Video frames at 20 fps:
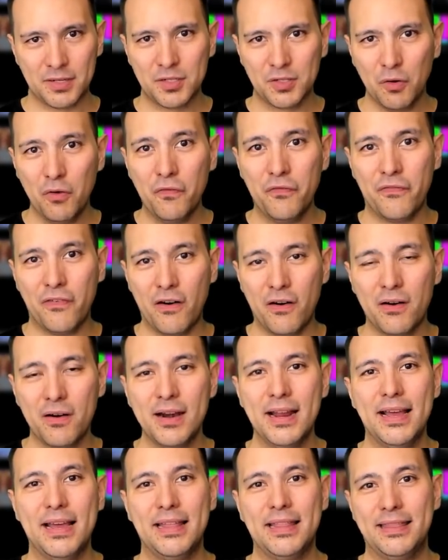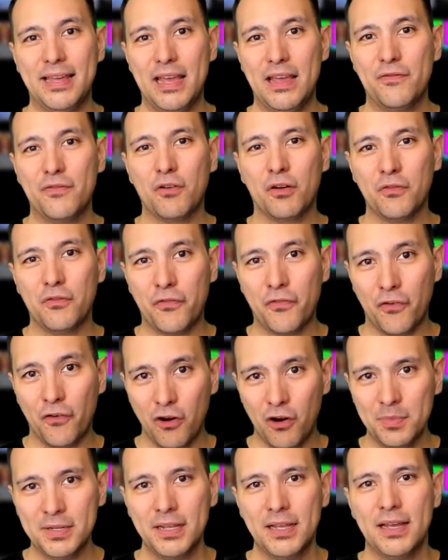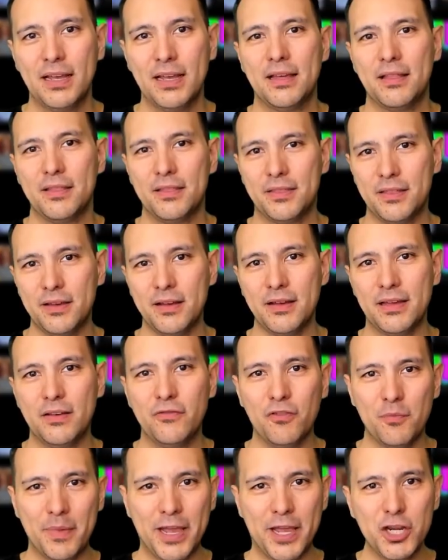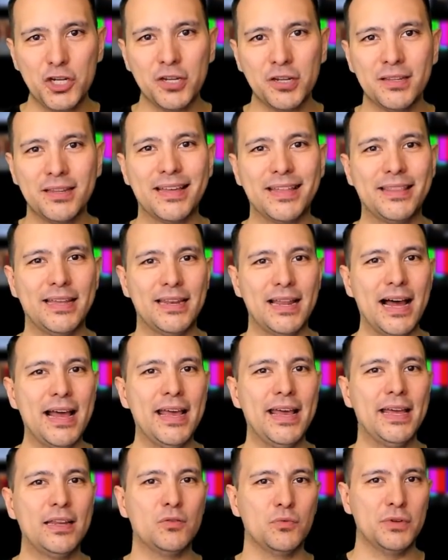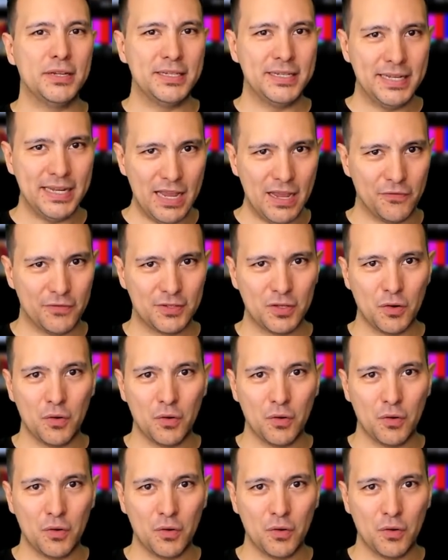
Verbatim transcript: So far, they've confirmed the information that I had received.